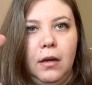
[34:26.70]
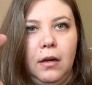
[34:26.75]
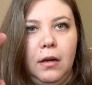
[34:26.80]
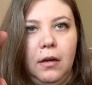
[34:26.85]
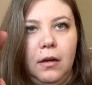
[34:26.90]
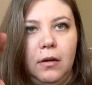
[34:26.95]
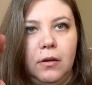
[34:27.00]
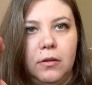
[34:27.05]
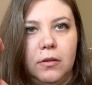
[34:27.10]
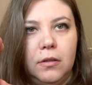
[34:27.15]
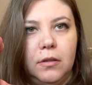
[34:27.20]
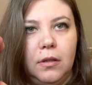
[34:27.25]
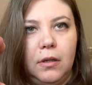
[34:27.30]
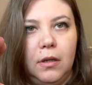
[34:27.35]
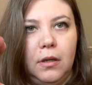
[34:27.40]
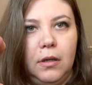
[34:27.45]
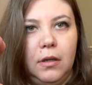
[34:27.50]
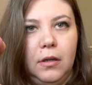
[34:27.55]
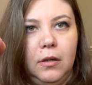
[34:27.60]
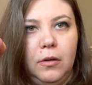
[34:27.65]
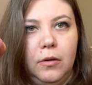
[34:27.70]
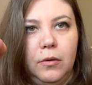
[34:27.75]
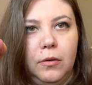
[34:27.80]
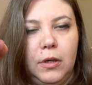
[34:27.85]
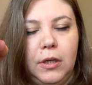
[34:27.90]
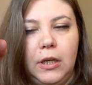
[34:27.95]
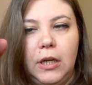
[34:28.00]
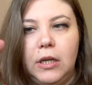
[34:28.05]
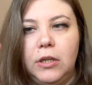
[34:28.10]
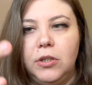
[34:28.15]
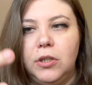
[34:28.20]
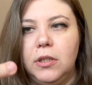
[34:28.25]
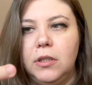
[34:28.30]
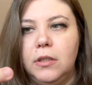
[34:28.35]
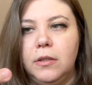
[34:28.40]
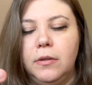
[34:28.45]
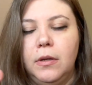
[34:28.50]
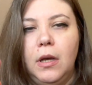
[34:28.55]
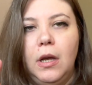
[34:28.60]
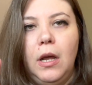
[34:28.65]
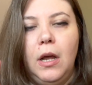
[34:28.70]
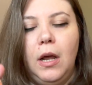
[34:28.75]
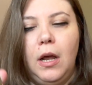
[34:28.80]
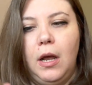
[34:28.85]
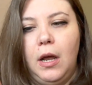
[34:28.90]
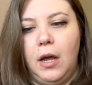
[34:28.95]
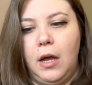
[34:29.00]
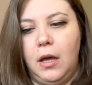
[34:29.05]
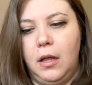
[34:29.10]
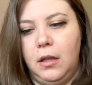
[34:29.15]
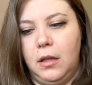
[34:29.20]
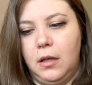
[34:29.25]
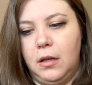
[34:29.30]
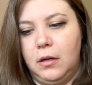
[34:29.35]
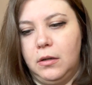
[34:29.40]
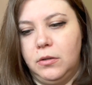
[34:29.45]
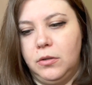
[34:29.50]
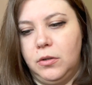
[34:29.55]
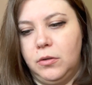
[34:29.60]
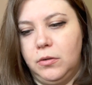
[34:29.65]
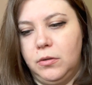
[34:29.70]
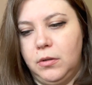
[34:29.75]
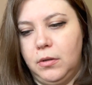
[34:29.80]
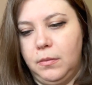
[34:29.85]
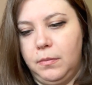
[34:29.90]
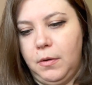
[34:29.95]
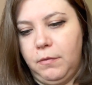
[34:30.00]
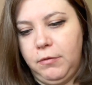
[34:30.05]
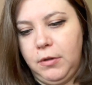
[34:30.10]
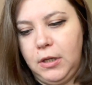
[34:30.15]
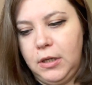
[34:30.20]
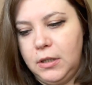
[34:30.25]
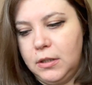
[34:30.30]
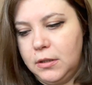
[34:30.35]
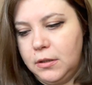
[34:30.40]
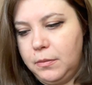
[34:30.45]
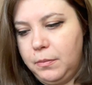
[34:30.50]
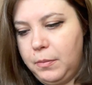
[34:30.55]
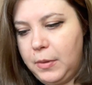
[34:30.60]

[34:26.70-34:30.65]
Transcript: Here's the green edges. And then I'll show some of these.